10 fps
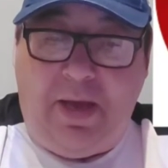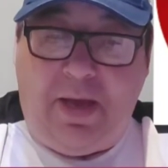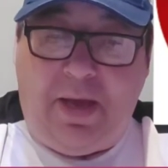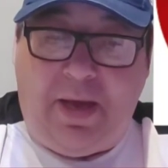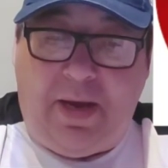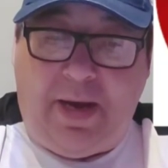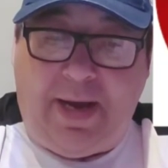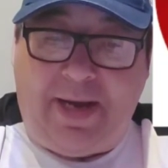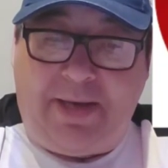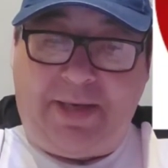I
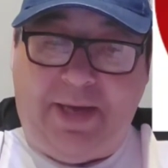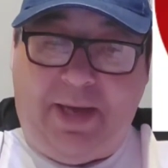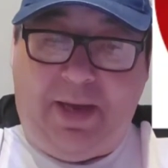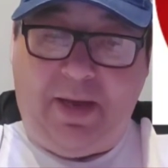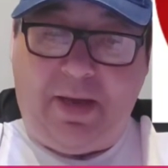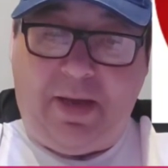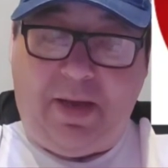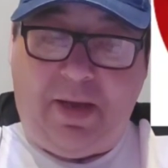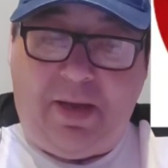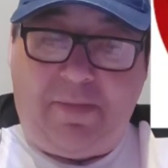can see
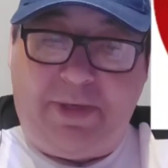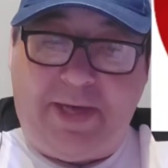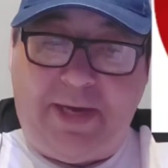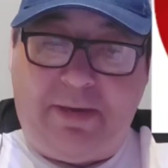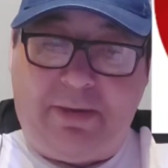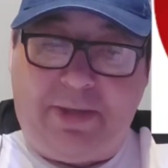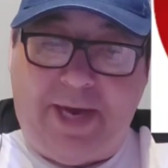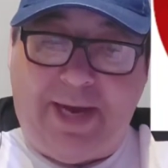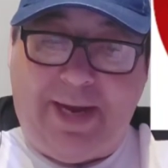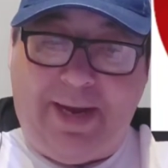Styles,
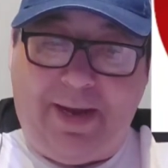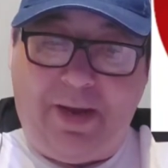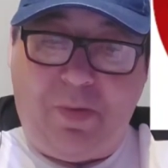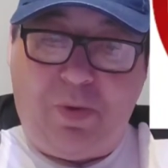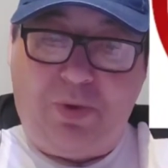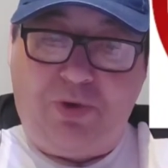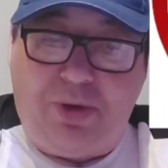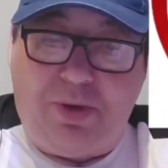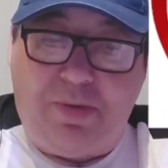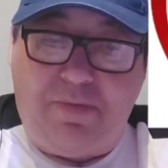Ellick,
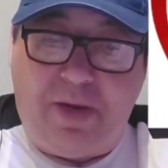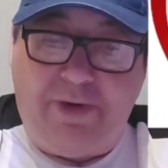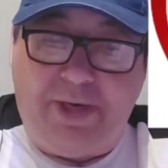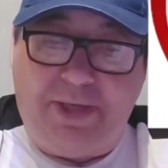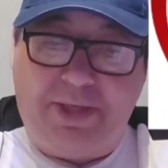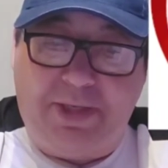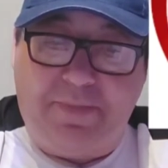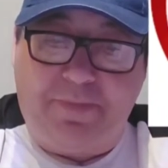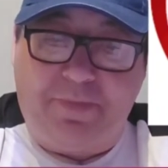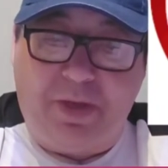Woodrow, Morris,
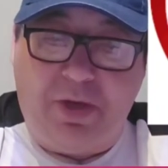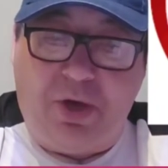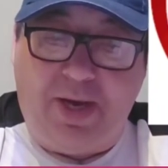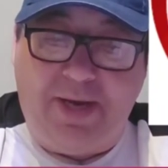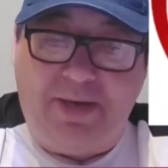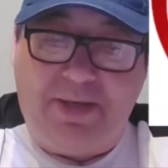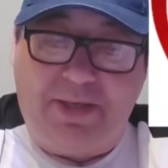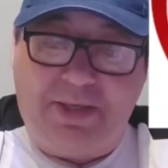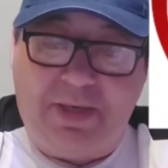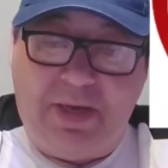Collins,